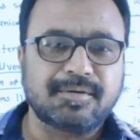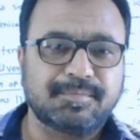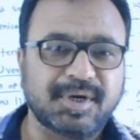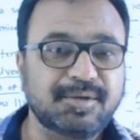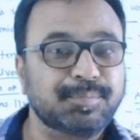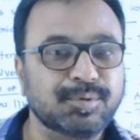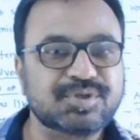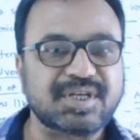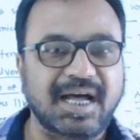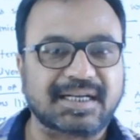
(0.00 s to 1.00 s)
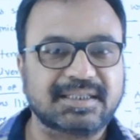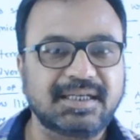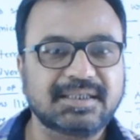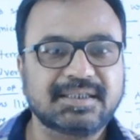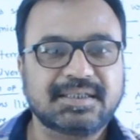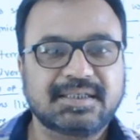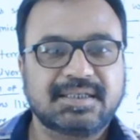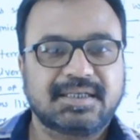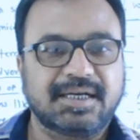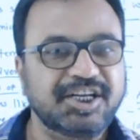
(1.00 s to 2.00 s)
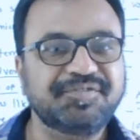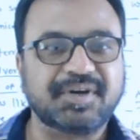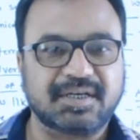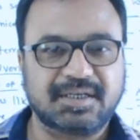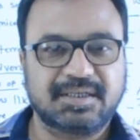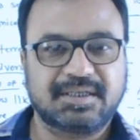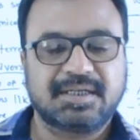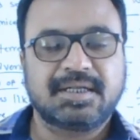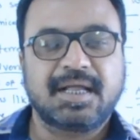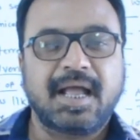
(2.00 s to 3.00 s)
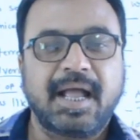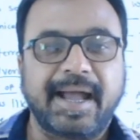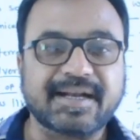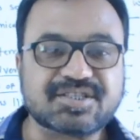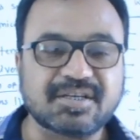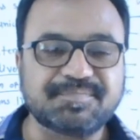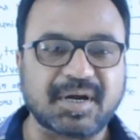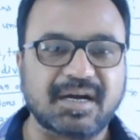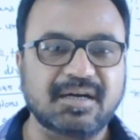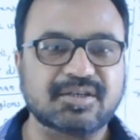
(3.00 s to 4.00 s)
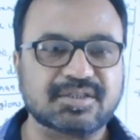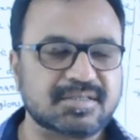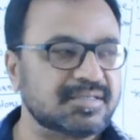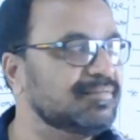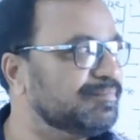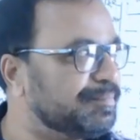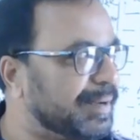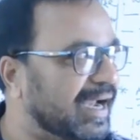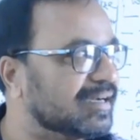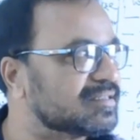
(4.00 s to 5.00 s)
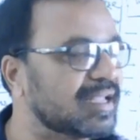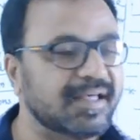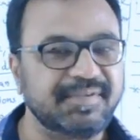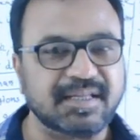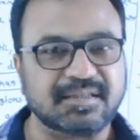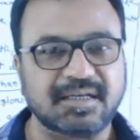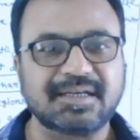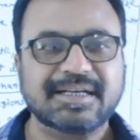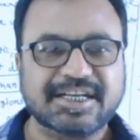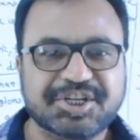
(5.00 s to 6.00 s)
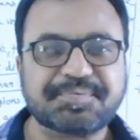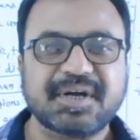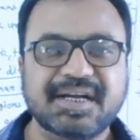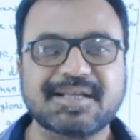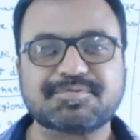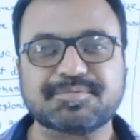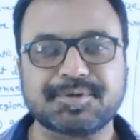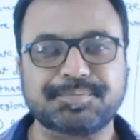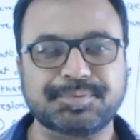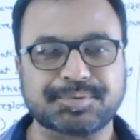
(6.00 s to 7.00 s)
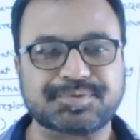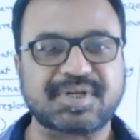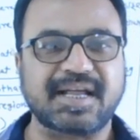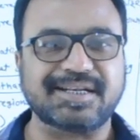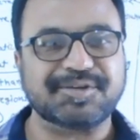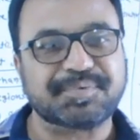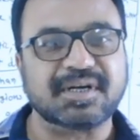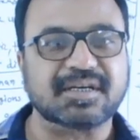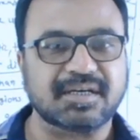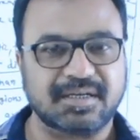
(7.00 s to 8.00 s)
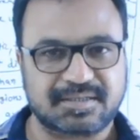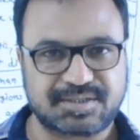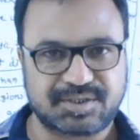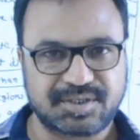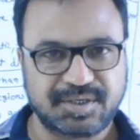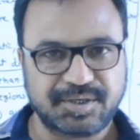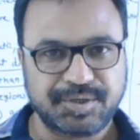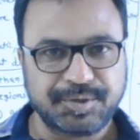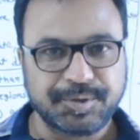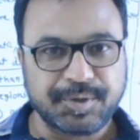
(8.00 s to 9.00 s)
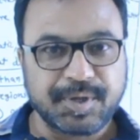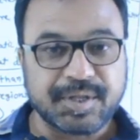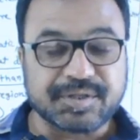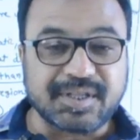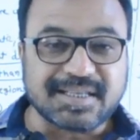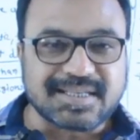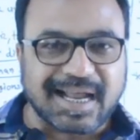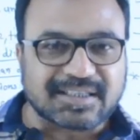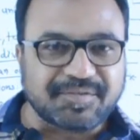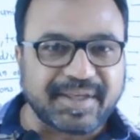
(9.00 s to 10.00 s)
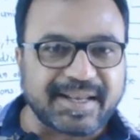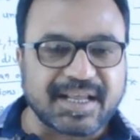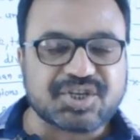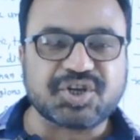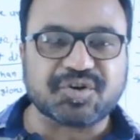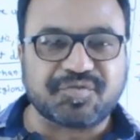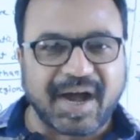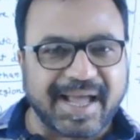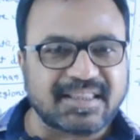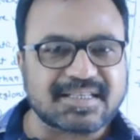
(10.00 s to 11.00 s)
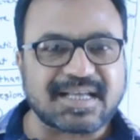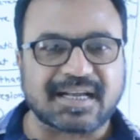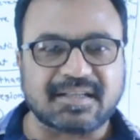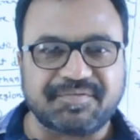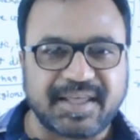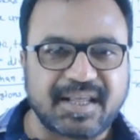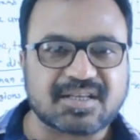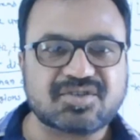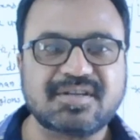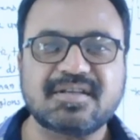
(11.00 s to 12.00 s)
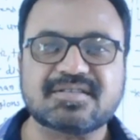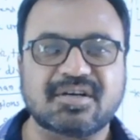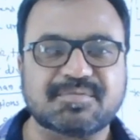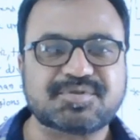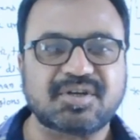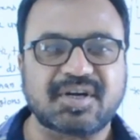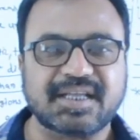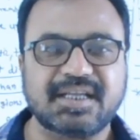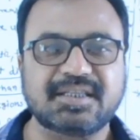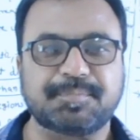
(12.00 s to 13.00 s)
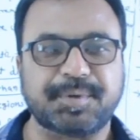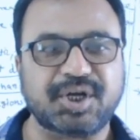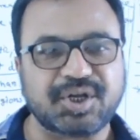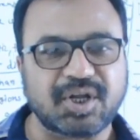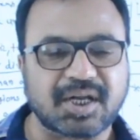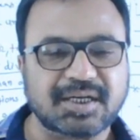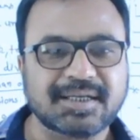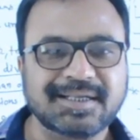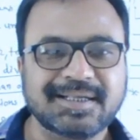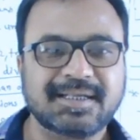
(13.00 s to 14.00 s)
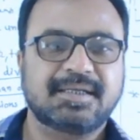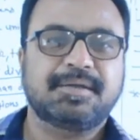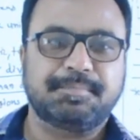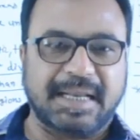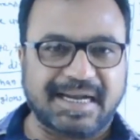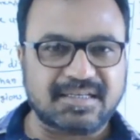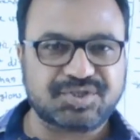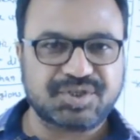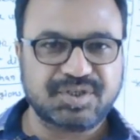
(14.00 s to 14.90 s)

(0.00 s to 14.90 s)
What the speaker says: But fruits are the different. And some plants having the different types of the fruits and different colors. These are the variation. Why these are the variation is observed in the particular plants?